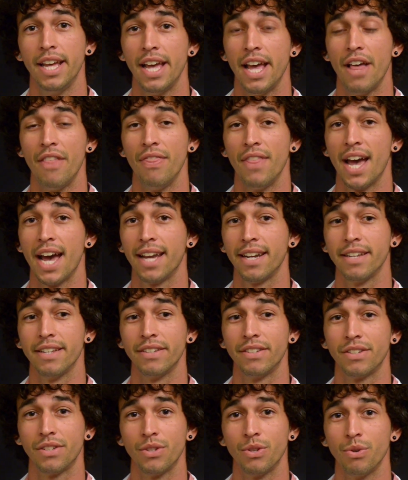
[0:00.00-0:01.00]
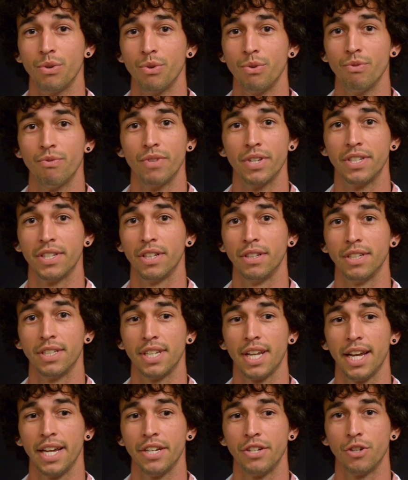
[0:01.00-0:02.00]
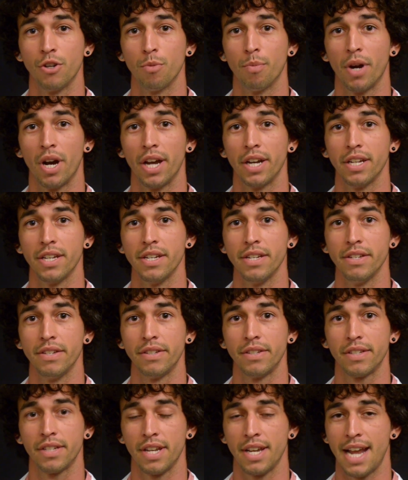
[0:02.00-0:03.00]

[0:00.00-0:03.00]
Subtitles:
And that is to facilitate your body's